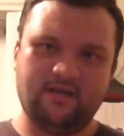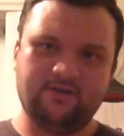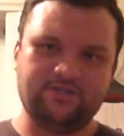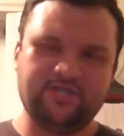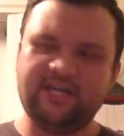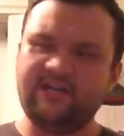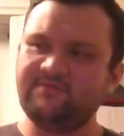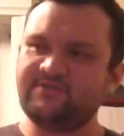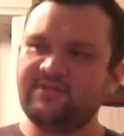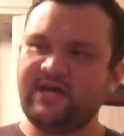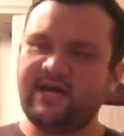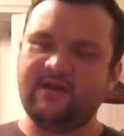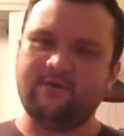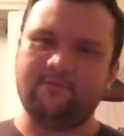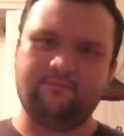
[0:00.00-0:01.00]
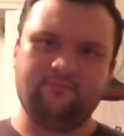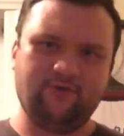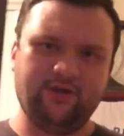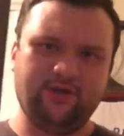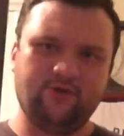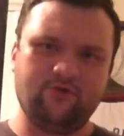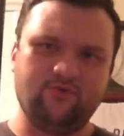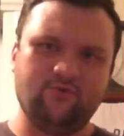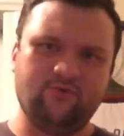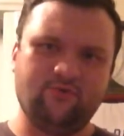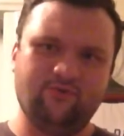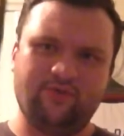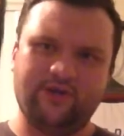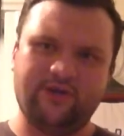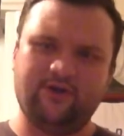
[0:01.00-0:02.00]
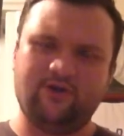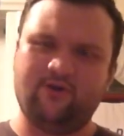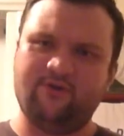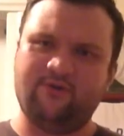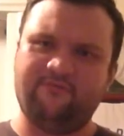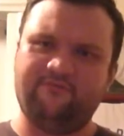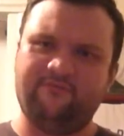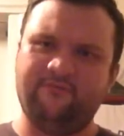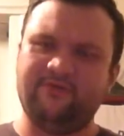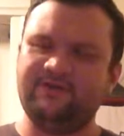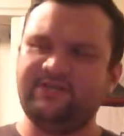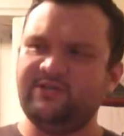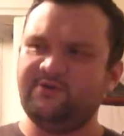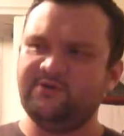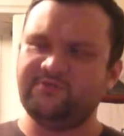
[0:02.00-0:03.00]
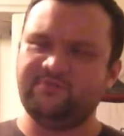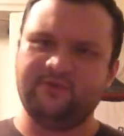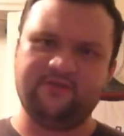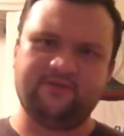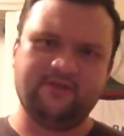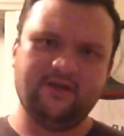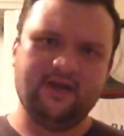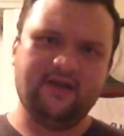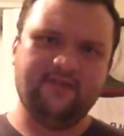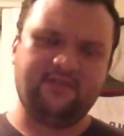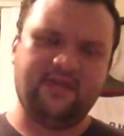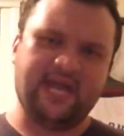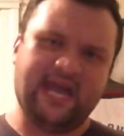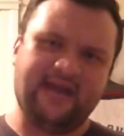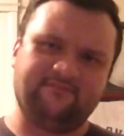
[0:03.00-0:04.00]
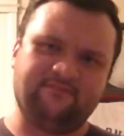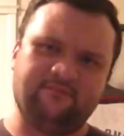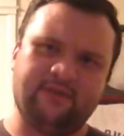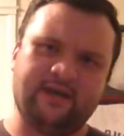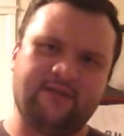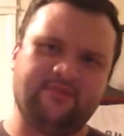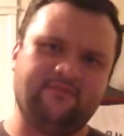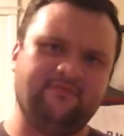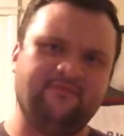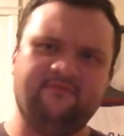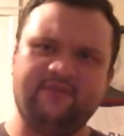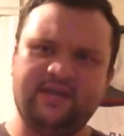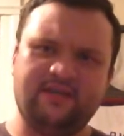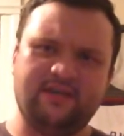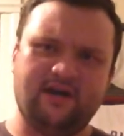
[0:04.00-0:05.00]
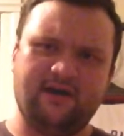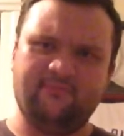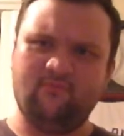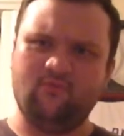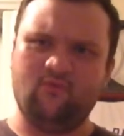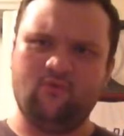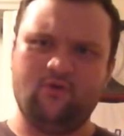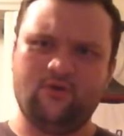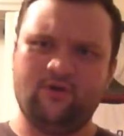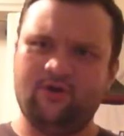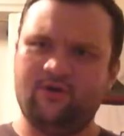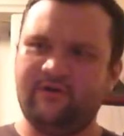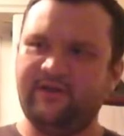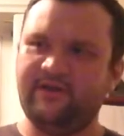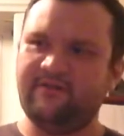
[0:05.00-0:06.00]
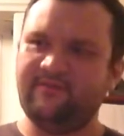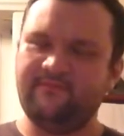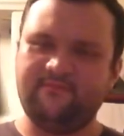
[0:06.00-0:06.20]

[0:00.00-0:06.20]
Jacob's Ladder, pretty cool, like, horror film that deals with the aftermath of the Vietnam War and